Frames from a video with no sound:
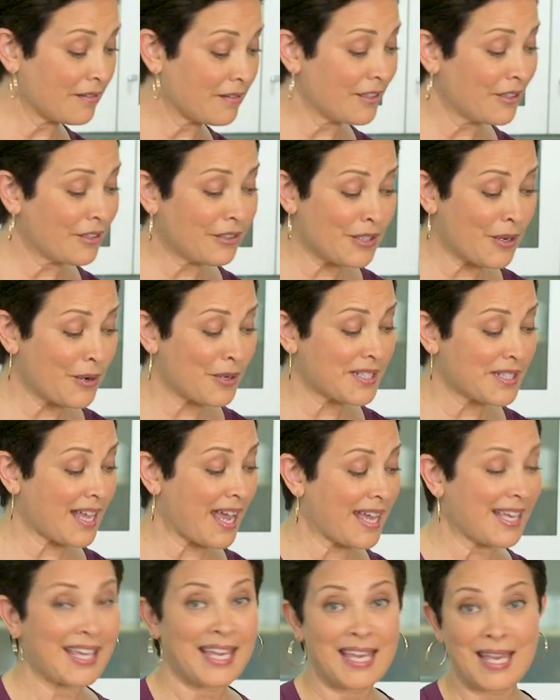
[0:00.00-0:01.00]
you'll notice
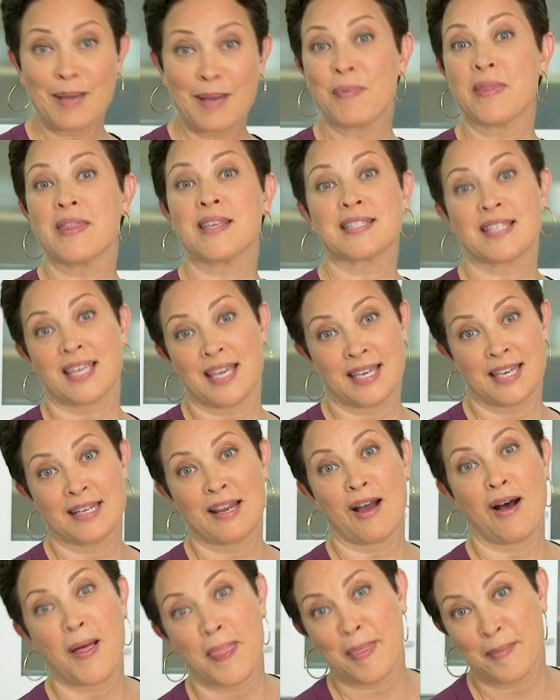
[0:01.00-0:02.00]
I keep the skin
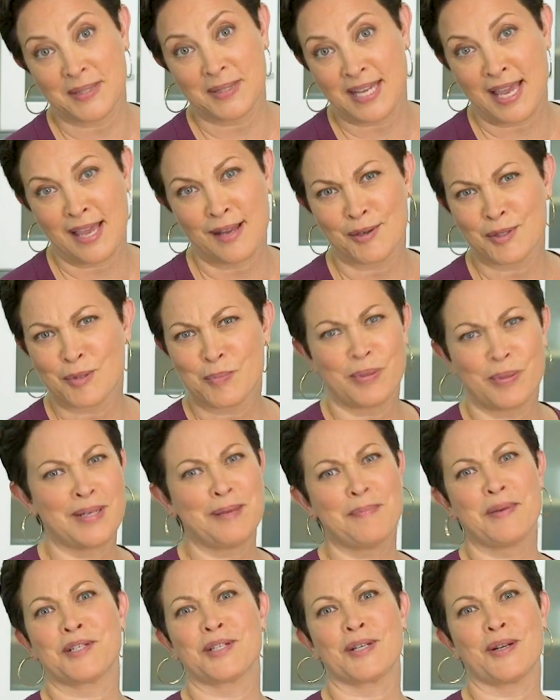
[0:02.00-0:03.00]
on the potatoes pretty
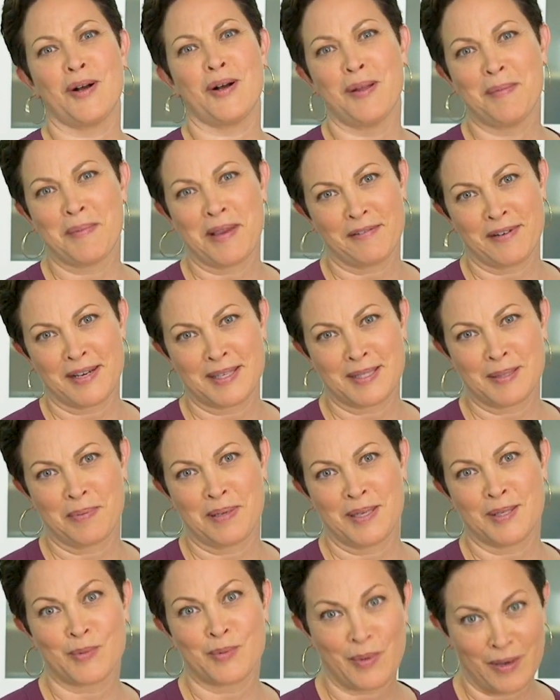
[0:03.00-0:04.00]
much in all my
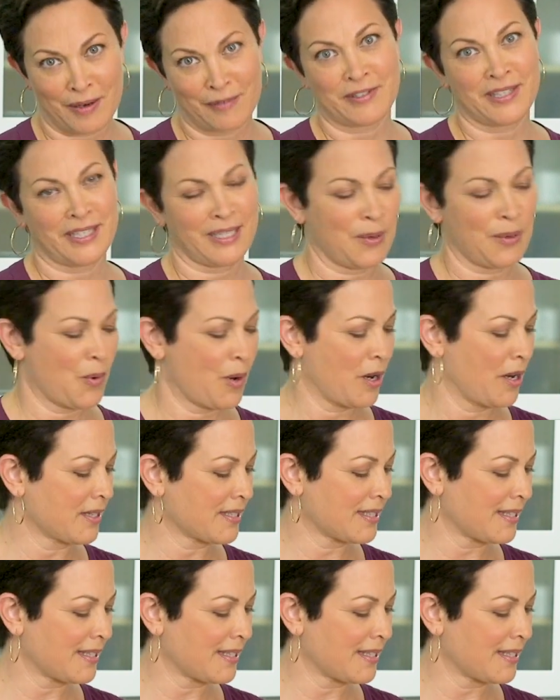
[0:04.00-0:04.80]
recipes where it really works.